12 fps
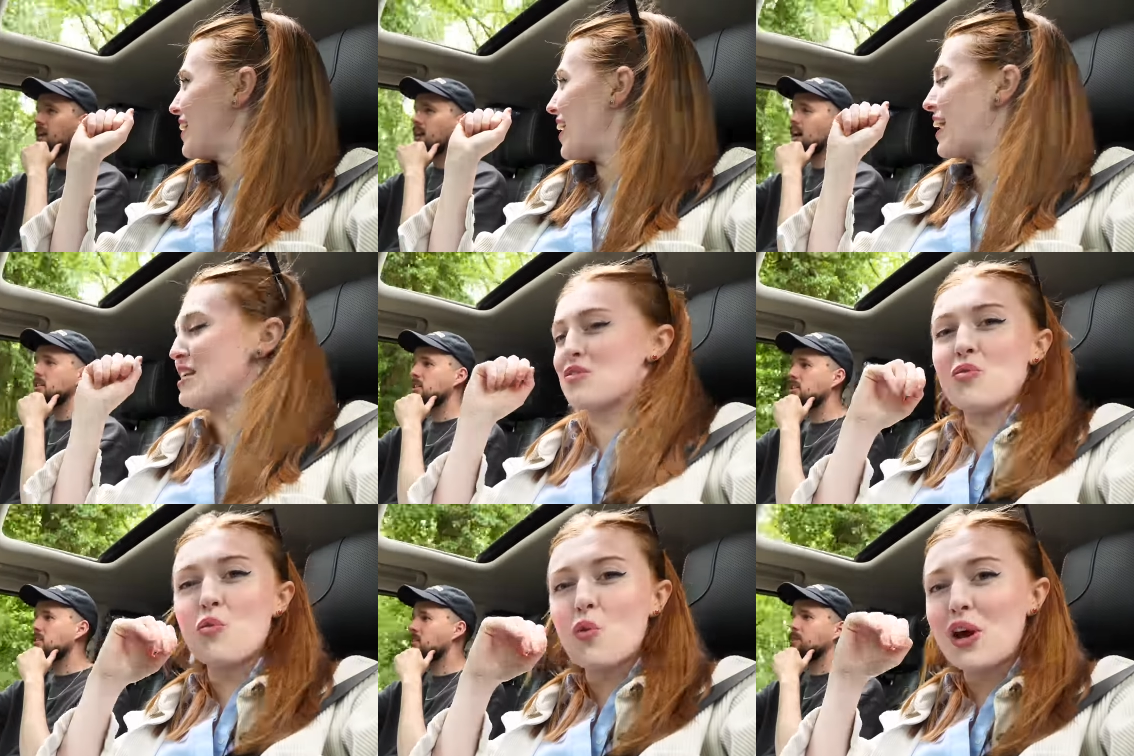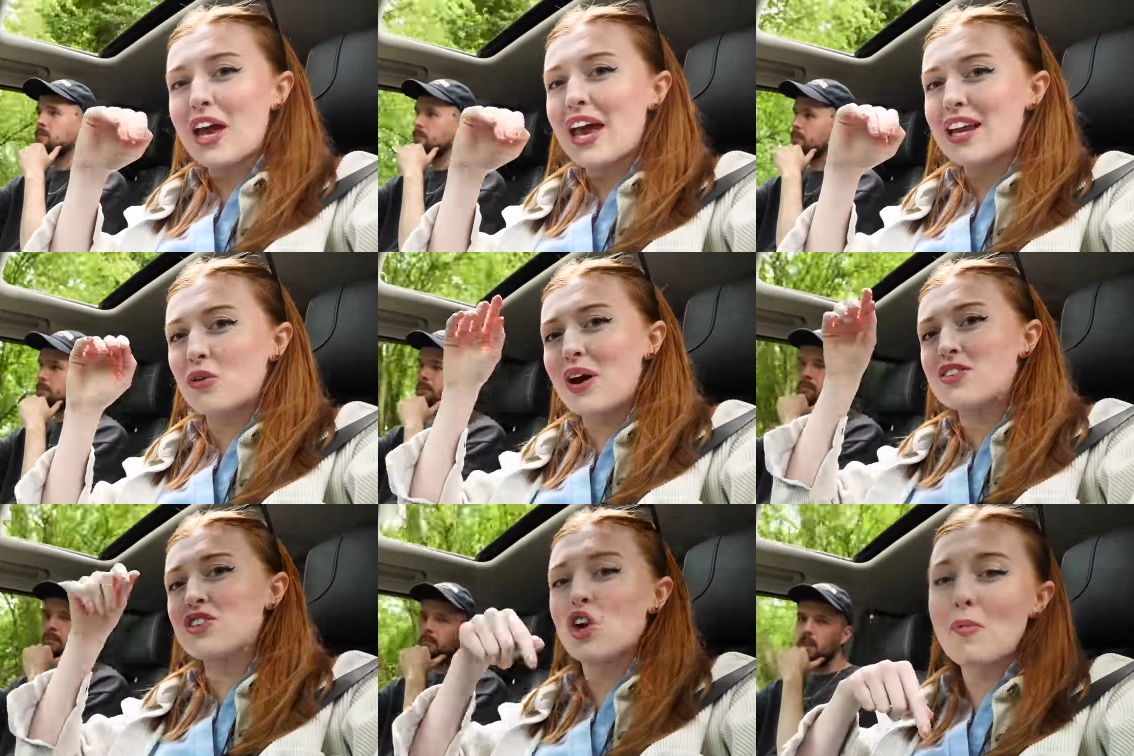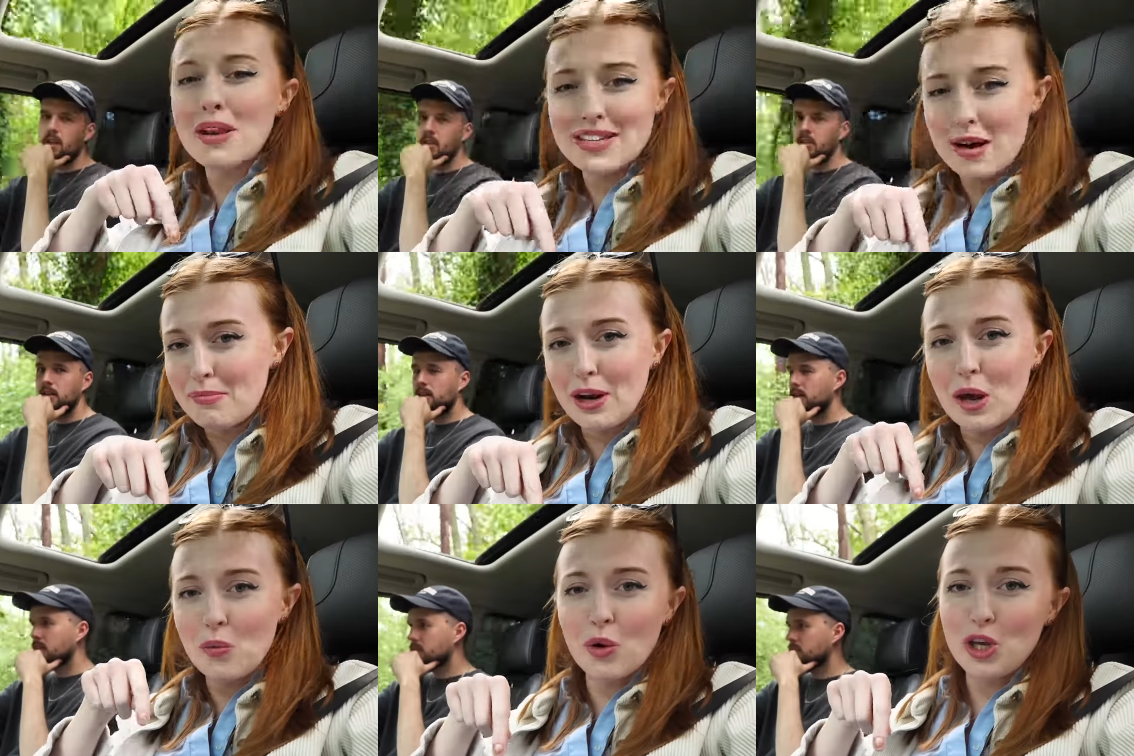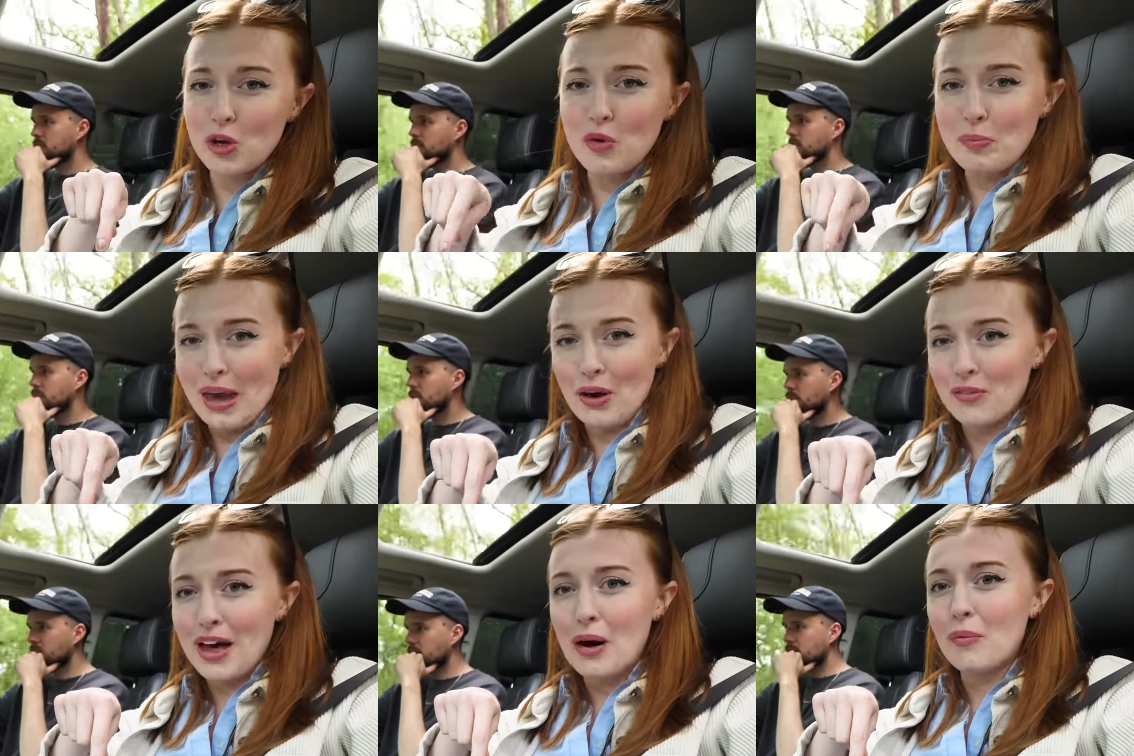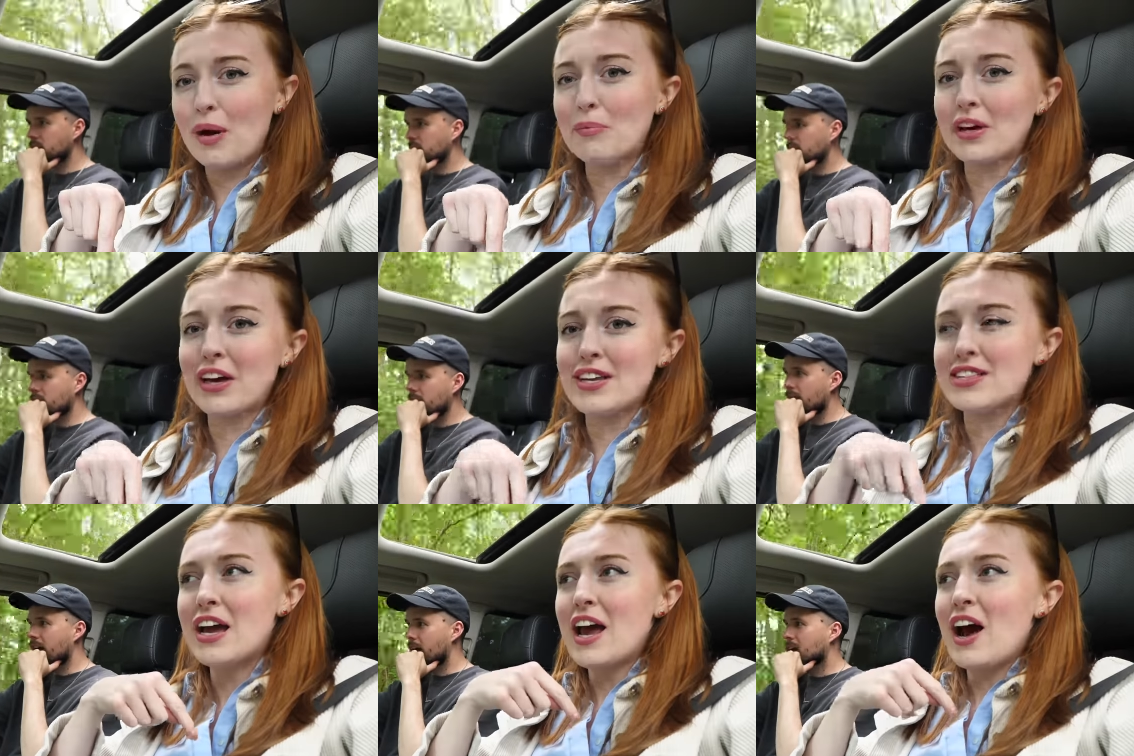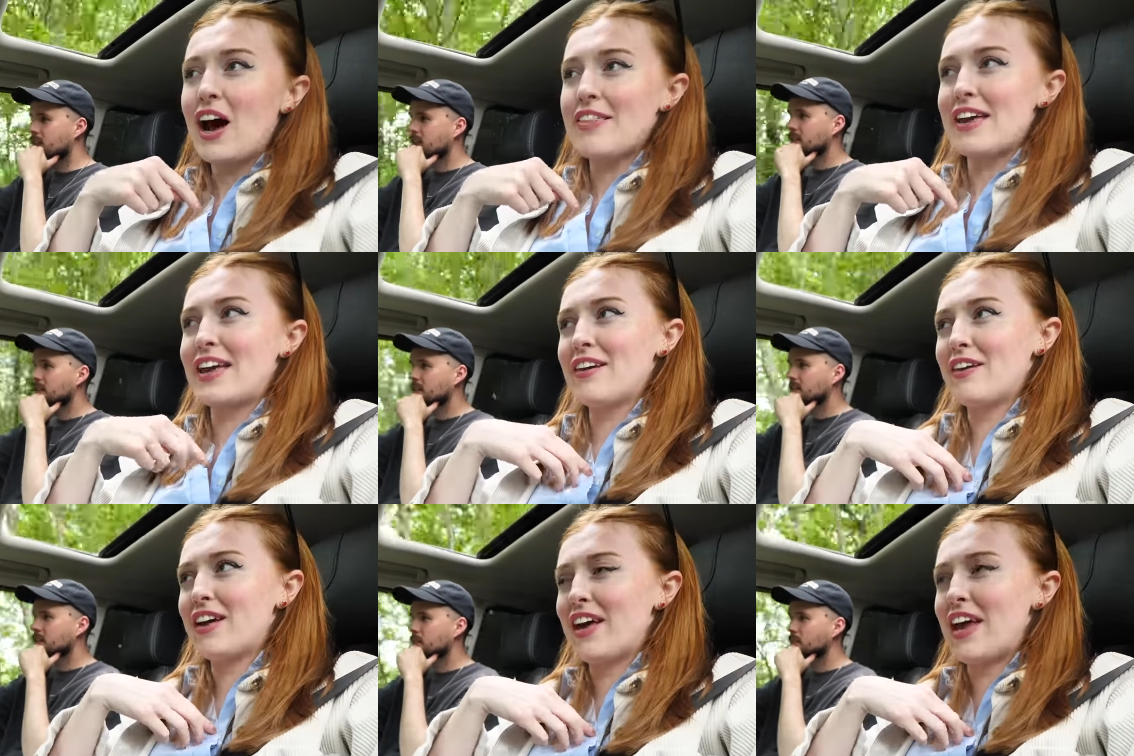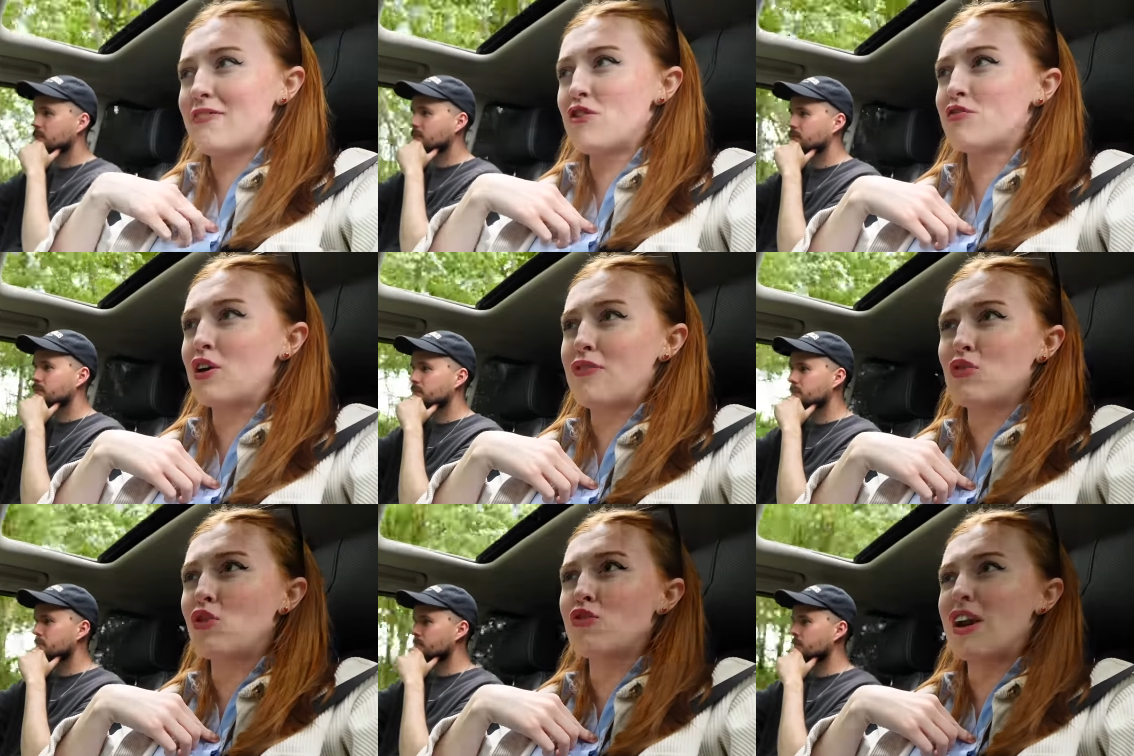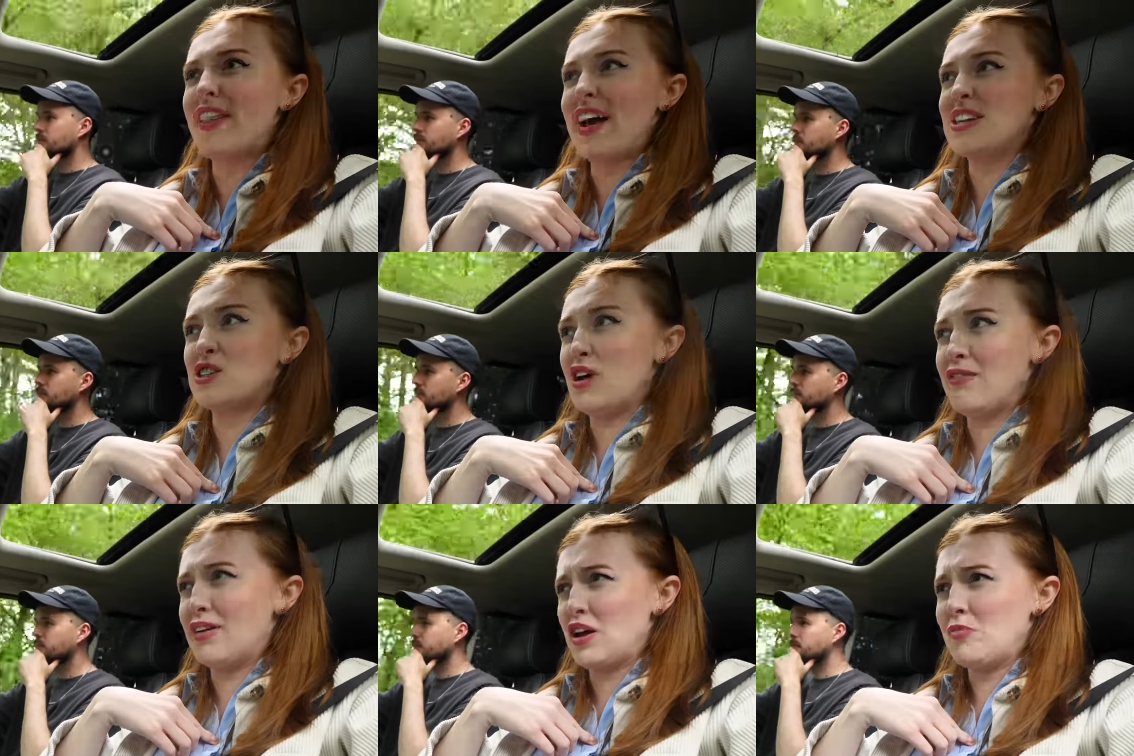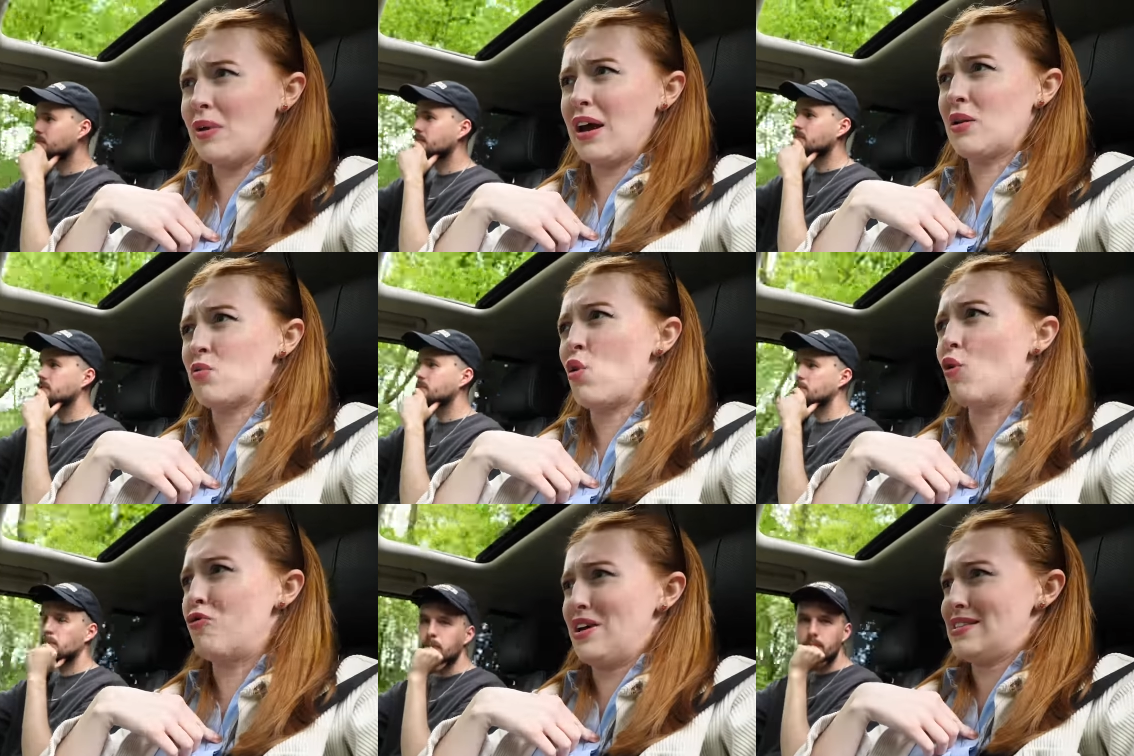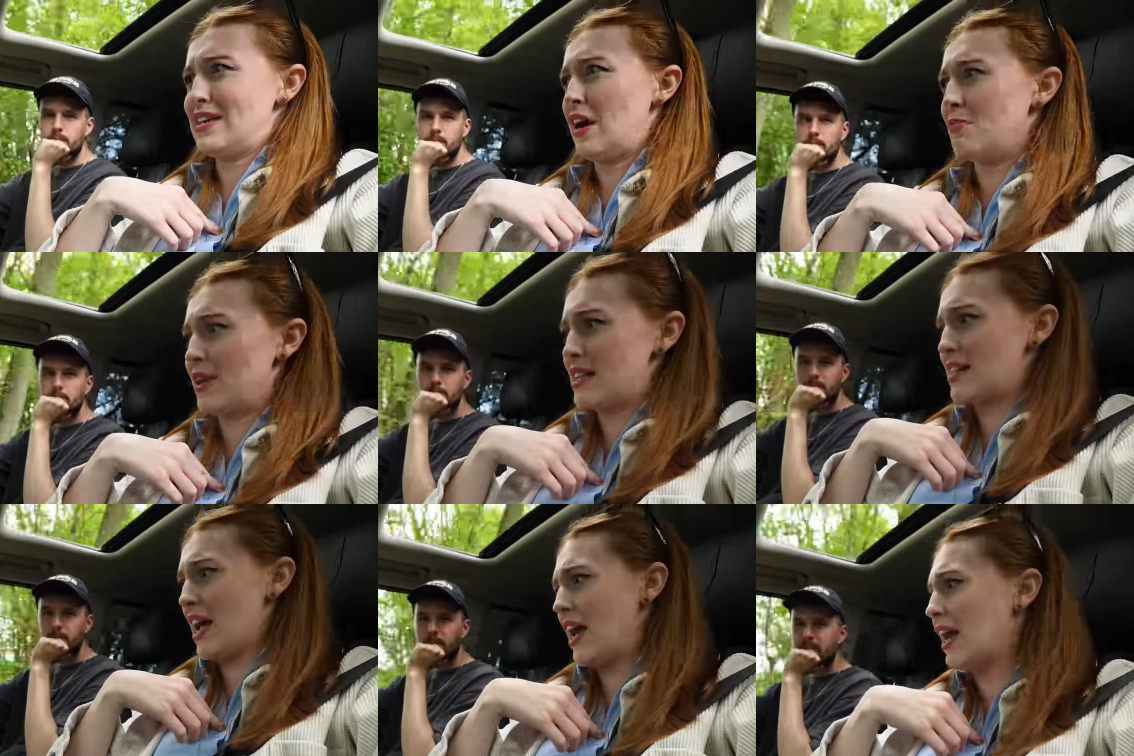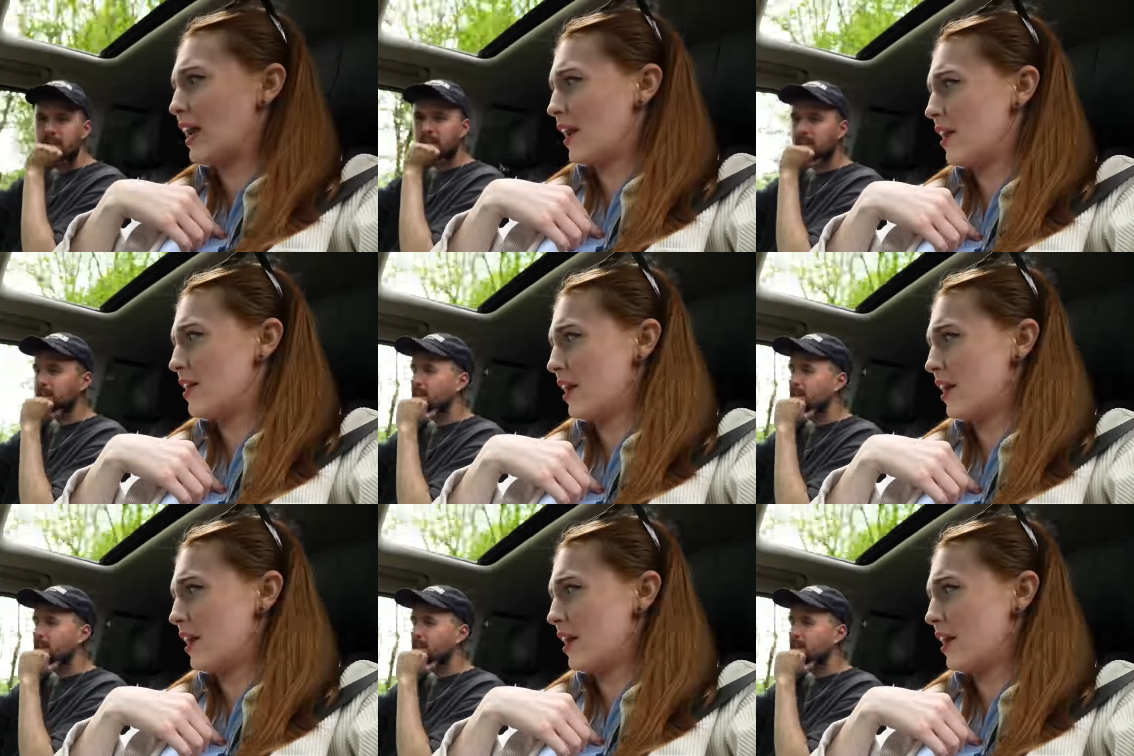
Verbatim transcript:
Speaker 1: Like I it's just... a weird question. Comment down below what you would pick on that one because yeah. I think if you if you're not really that into travelling, you'd be like, well, obviously I'm going to stay in England.